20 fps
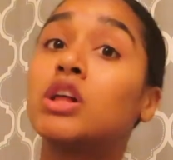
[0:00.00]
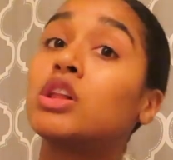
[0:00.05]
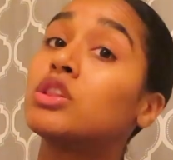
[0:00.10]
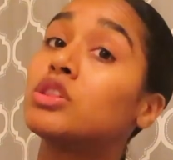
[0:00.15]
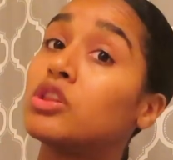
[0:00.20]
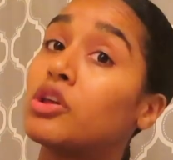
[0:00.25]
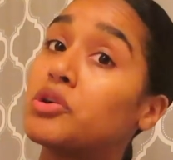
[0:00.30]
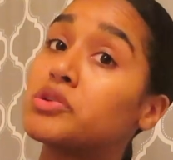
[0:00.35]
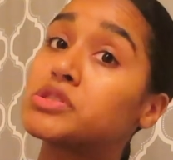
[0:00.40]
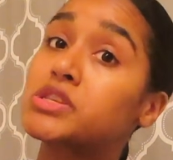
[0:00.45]

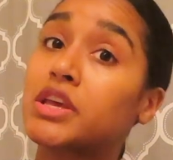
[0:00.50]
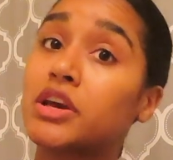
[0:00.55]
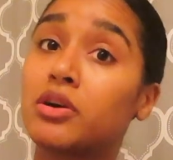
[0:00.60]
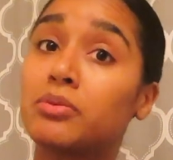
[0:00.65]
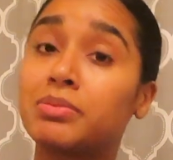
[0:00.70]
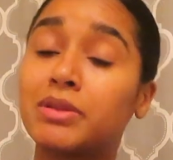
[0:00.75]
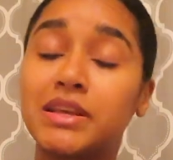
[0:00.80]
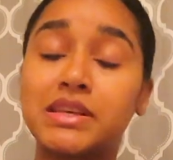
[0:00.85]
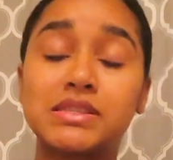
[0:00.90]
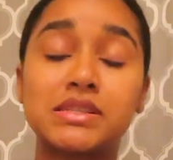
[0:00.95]
low scale
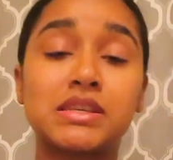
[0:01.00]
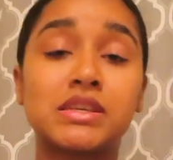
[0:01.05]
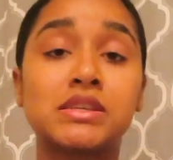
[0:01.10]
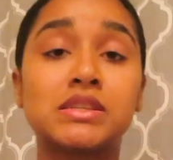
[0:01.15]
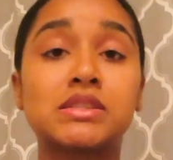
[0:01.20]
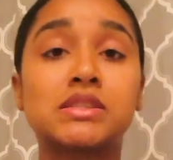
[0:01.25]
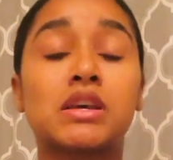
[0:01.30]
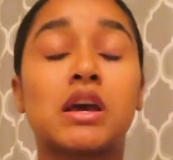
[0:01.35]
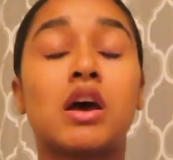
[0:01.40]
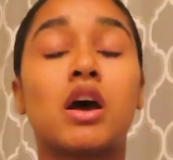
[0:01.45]

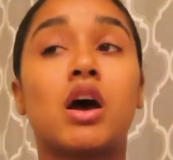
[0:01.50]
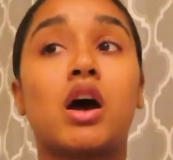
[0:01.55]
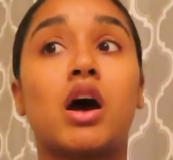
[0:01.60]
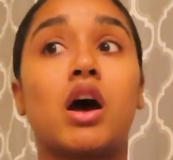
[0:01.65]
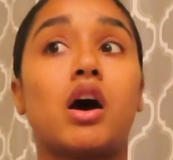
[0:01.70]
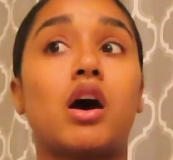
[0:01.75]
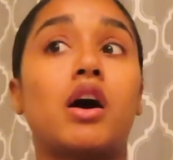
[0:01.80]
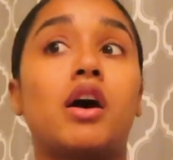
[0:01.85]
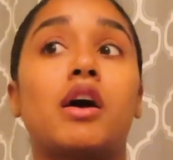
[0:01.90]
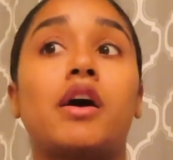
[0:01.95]
places.
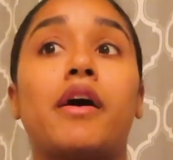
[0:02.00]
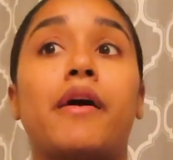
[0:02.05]
But